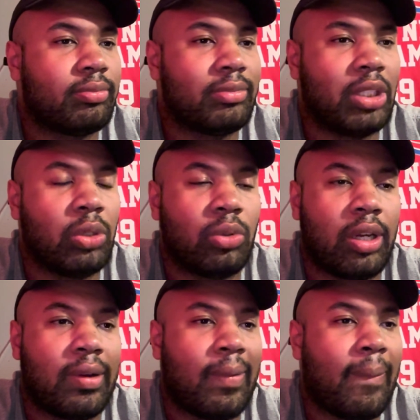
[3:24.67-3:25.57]
you
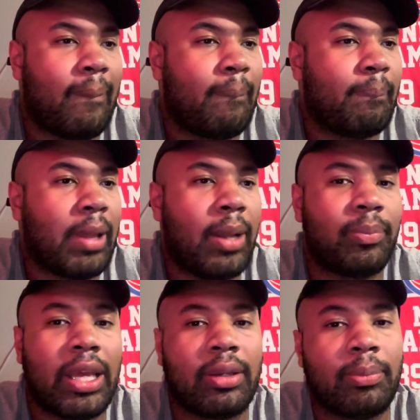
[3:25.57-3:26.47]
know, I'm
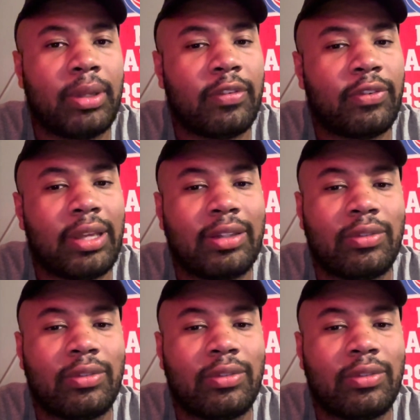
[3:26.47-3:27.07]
not a big fan